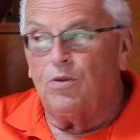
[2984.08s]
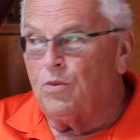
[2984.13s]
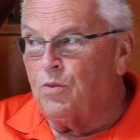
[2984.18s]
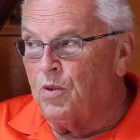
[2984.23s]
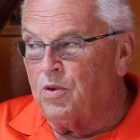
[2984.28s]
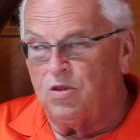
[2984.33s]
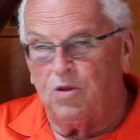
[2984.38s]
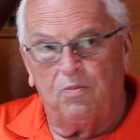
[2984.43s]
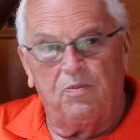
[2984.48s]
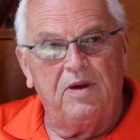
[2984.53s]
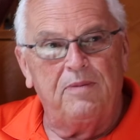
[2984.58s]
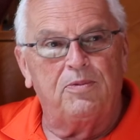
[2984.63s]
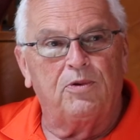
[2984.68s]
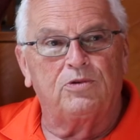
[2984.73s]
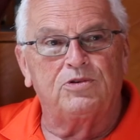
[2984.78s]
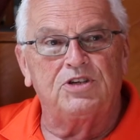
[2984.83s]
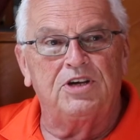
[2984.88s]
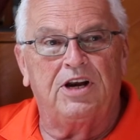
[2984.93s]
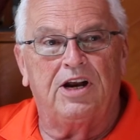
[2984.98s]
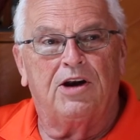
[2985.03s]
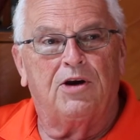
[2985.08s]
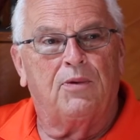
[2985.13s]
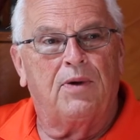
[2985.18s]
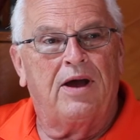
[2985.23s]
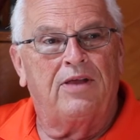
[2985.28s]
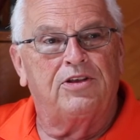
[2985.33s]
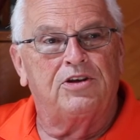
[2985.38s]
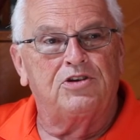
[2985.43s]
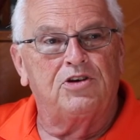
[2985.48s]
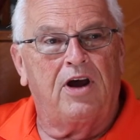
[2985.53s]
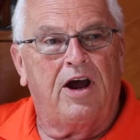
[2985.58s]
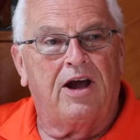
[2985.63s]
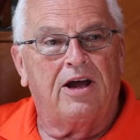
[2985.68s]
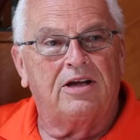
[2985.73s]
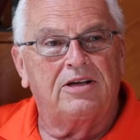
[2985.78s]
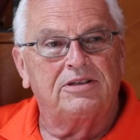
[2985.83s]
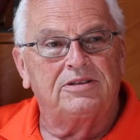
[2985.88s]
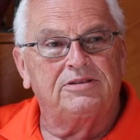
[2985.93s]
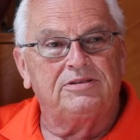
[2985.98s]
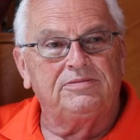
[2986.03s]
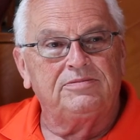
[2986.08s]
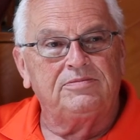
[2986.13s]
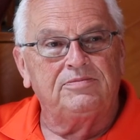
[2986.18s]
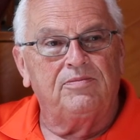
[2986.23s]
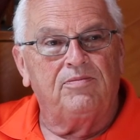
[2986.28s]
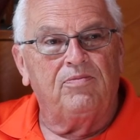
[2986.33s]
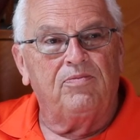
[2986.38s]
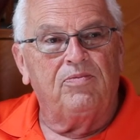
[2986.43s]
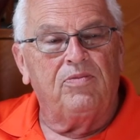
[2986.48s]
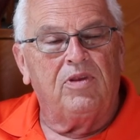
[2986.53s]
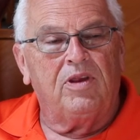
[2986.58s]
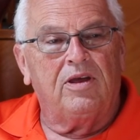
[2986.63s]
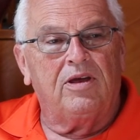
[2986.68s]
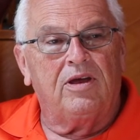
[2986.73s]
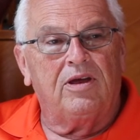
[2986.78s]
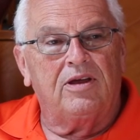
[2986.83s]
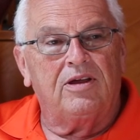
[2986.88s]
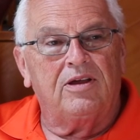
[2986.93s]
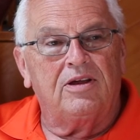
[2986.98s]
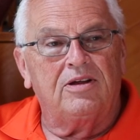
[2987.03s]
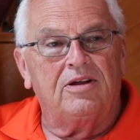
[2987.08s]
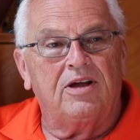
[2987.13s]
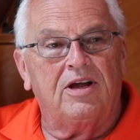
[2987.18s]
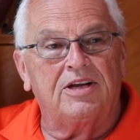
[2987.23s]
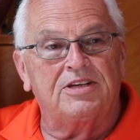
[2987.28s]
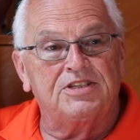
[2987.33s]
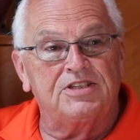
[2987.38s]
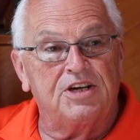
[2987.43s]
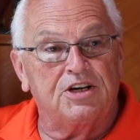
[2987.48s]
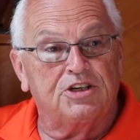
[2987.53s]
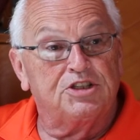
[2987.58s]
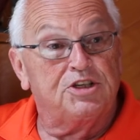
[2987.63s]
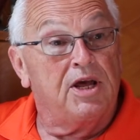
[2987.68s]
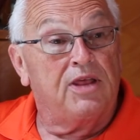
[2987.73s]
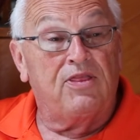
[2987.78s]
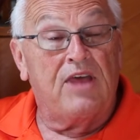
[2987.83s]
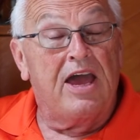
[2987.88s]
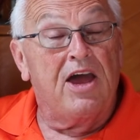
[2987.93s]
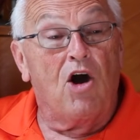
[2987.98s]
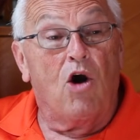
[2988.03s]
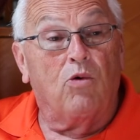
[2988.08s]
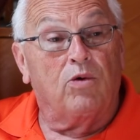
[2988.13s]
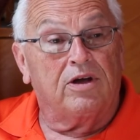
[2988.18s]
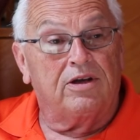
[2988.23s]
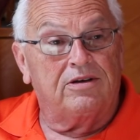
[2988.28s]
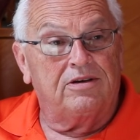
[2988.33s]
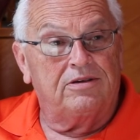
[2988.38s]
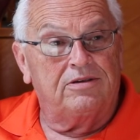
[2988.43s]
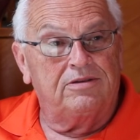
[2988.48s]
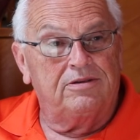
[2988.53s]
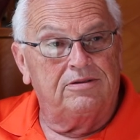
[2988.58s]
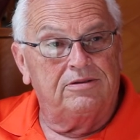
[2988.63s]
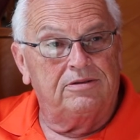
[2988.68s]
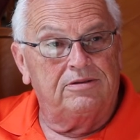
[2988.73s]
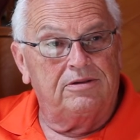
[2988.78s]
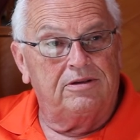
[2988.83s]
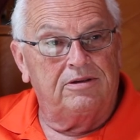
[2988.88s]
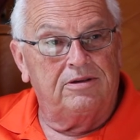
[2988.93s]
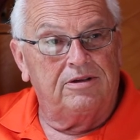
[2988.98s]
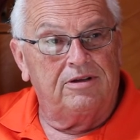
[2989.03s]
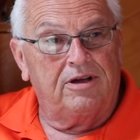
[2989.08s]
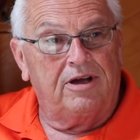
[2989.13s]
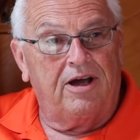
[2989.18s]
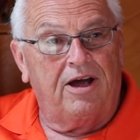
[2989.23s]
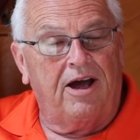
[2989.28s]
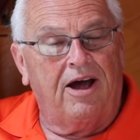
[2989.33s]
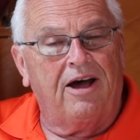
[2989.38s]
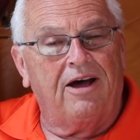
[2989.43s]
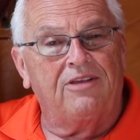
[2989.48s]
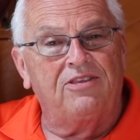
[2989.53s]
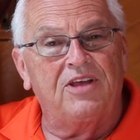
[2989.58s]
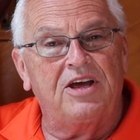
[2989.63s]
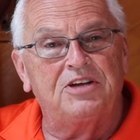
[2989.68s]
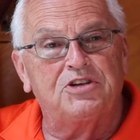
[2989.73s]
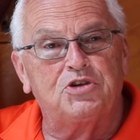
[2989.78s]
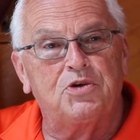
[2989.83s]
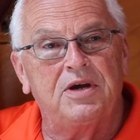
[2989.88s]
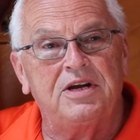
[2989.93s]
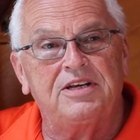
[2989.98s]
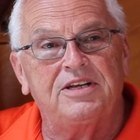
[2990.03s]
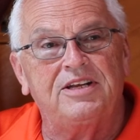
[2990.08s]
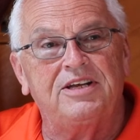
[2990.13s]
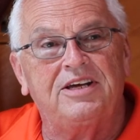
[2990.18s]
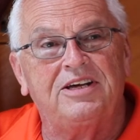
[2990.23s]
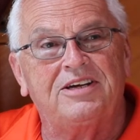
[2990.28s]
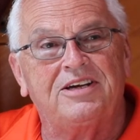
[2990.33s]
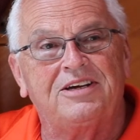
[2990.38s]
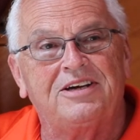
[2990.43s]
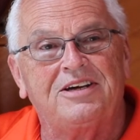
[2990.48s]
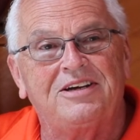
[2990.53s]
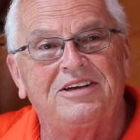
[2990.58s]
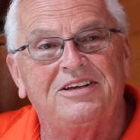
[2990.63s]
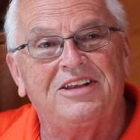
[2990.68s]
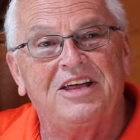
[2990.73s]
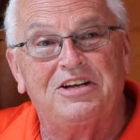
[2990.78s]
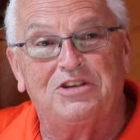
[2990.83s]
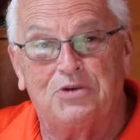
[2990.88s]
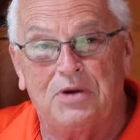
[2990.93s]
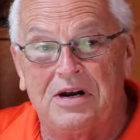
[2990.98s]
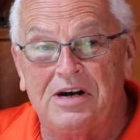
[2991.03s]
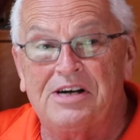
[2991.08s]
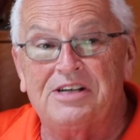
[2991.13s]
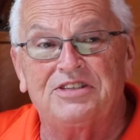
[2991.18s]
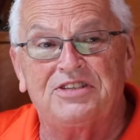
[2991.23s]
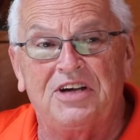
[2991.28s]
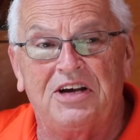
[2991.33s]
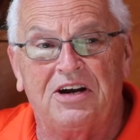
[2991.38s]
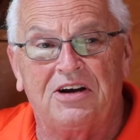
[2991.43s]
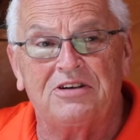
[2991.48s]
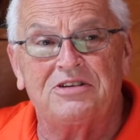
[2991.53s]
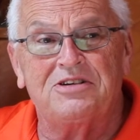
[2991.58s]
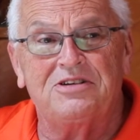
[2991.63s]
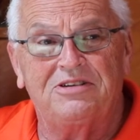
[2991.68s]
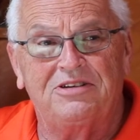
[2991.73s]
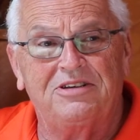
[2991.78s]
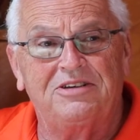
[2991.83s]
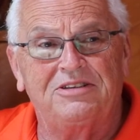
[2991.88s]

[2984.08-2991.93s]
with the people sitting around the track. It's theirs; they own it. They treat it as theirs.